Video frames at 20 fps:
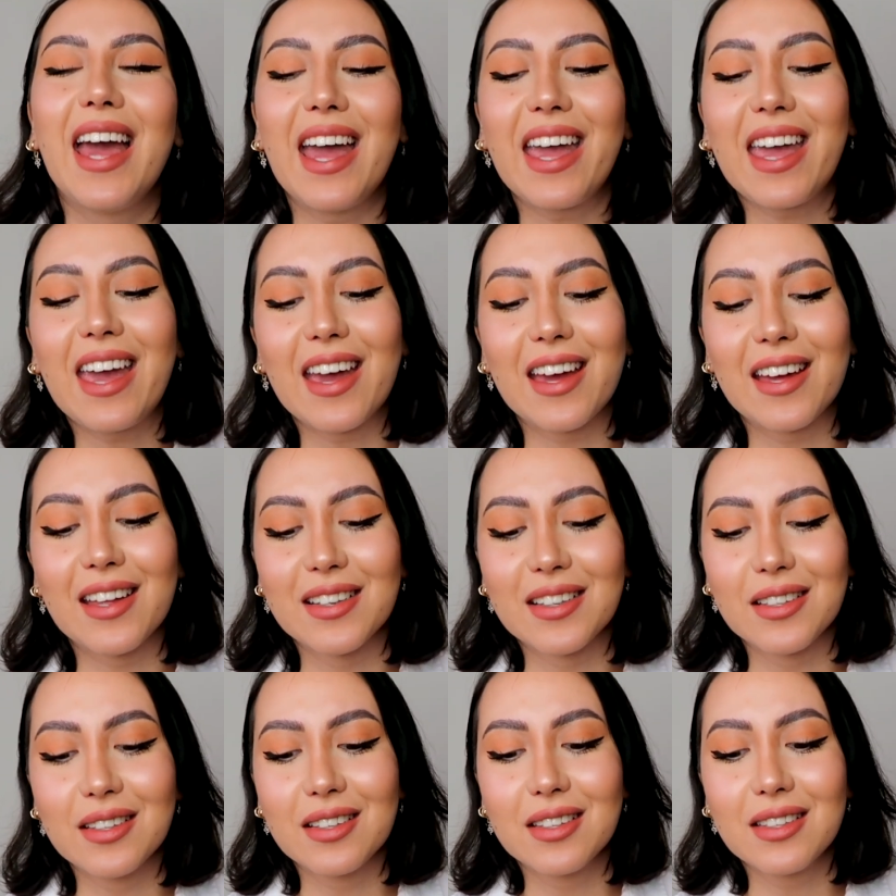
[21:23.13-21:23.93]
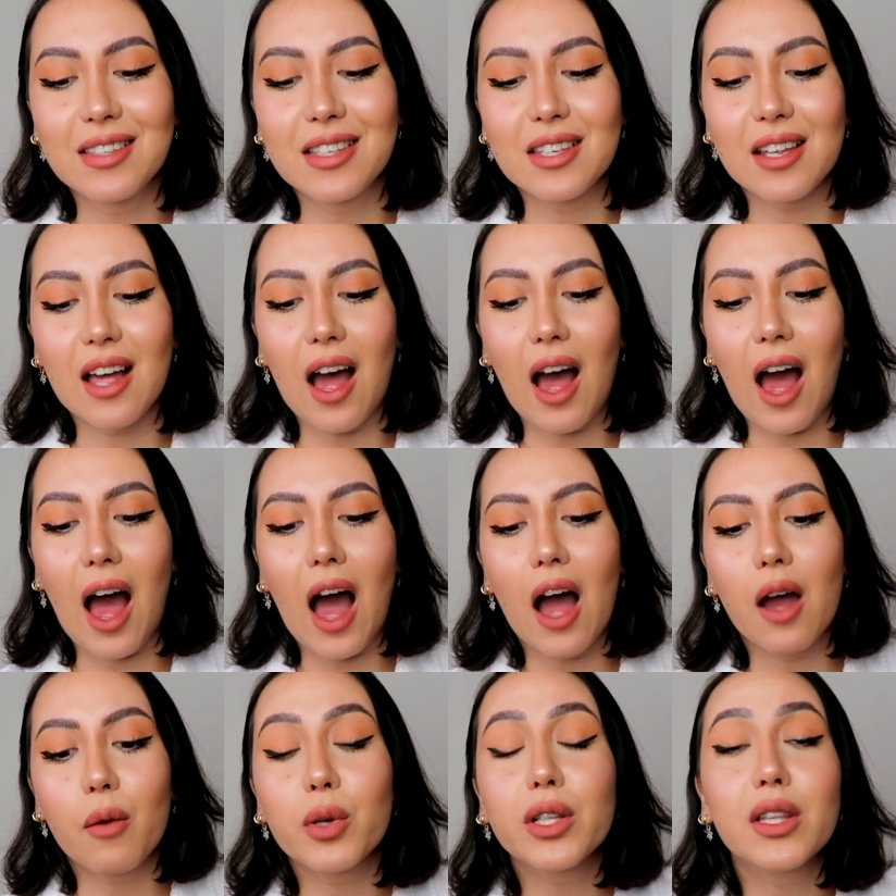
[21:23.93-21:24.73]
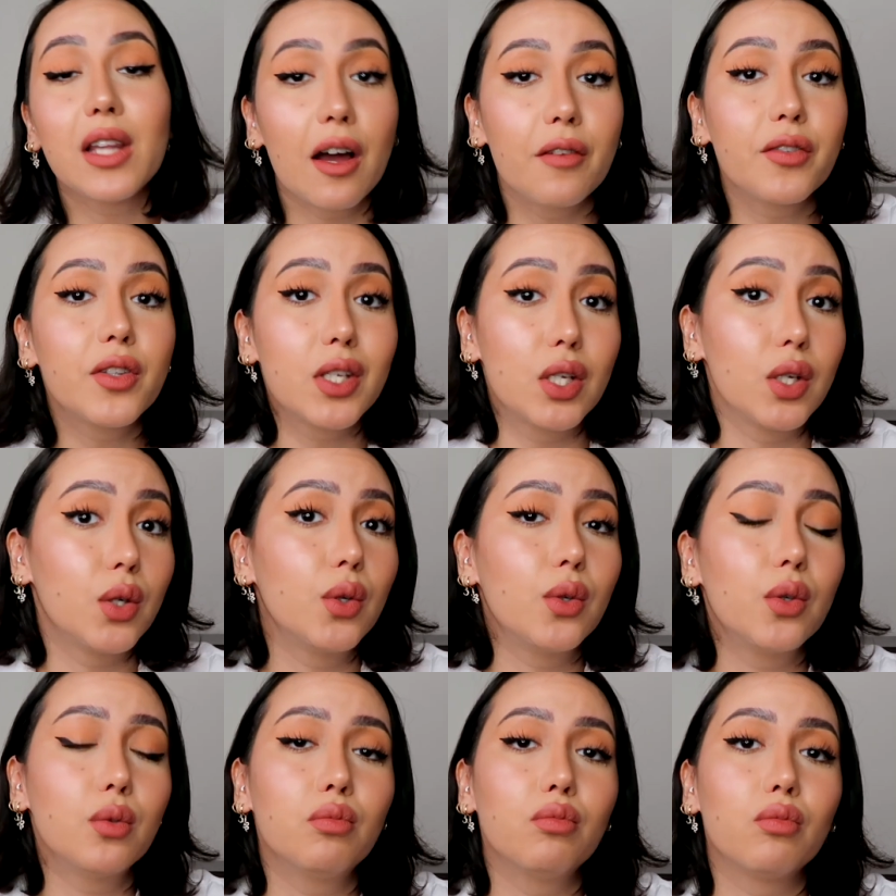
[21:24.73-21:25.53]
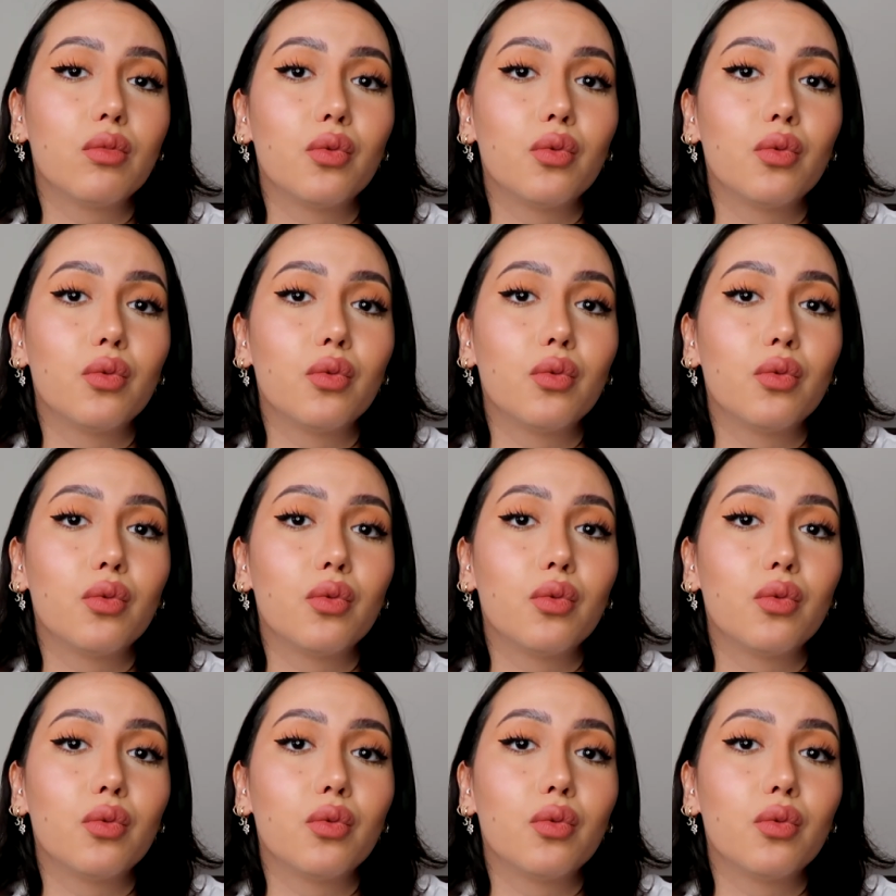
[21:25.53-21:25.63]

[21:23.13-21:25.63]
and I would love to